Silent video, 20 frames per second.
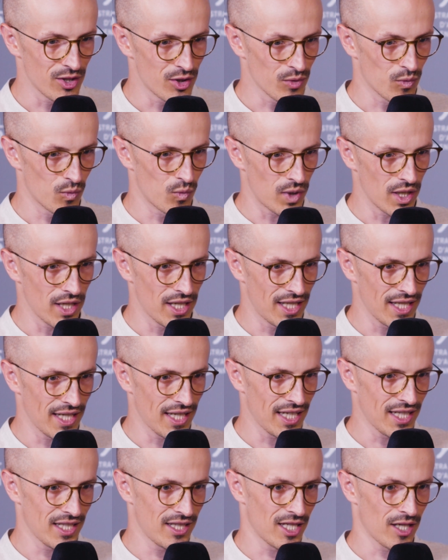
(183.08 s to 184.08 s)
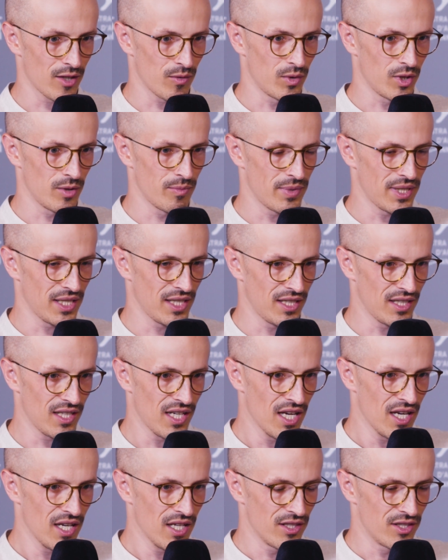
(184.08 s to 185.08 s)
into one day that will be
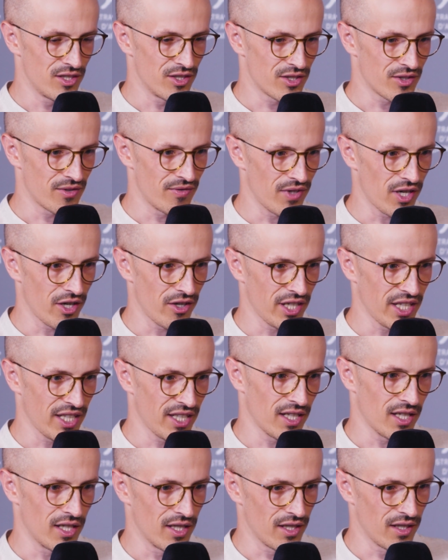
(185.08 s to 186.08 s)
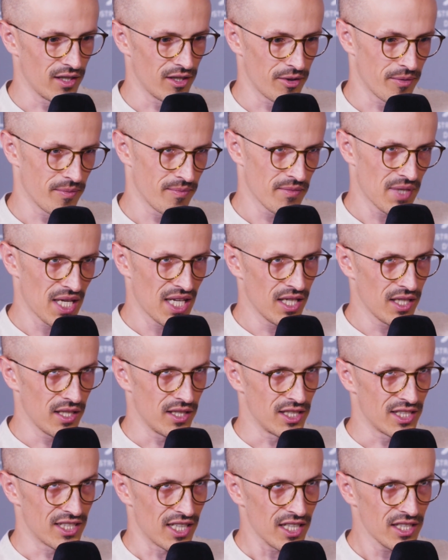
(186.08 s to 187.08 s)
just very uh,
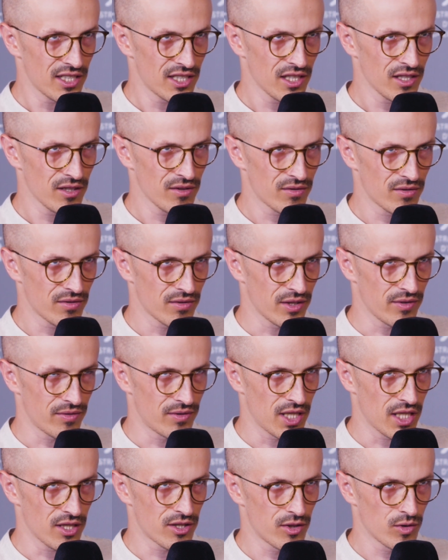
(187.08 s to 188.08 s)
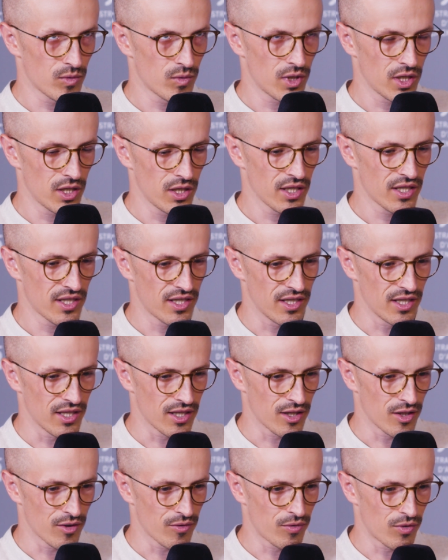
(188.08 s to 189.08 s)
decisive, if that's the word,
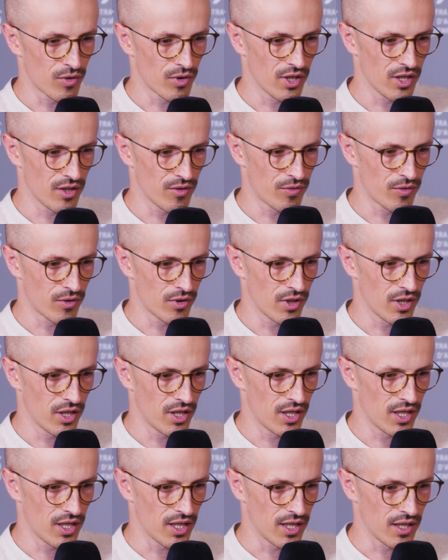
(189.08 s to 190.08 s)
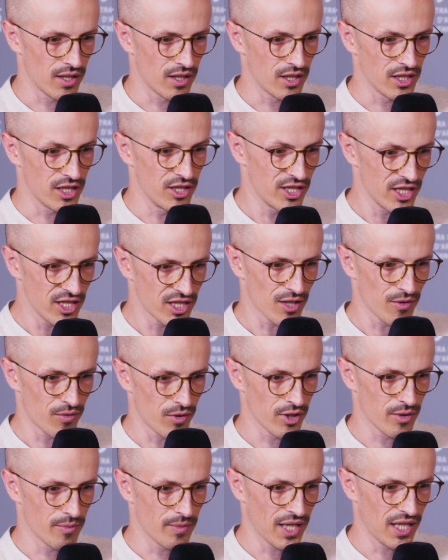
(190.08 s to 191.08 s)
uh, for for uh, for
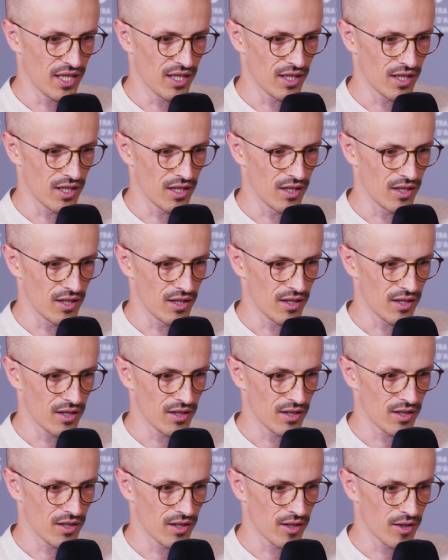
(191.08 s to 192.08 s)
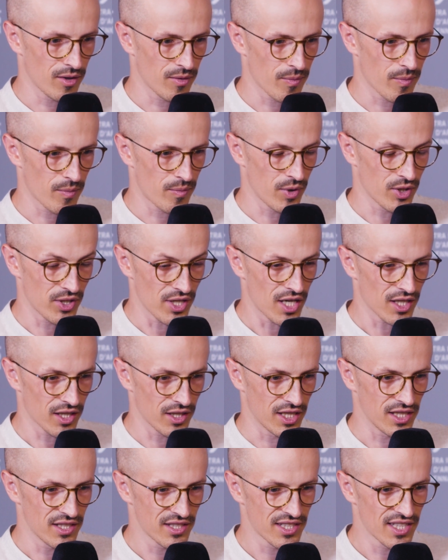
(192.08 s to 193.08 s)
the main uh,
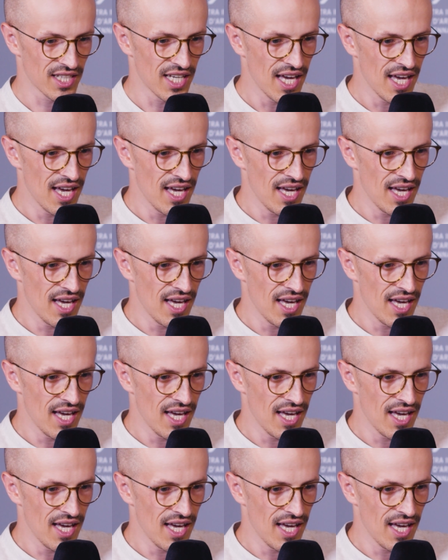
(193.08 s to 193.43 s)
protagonist.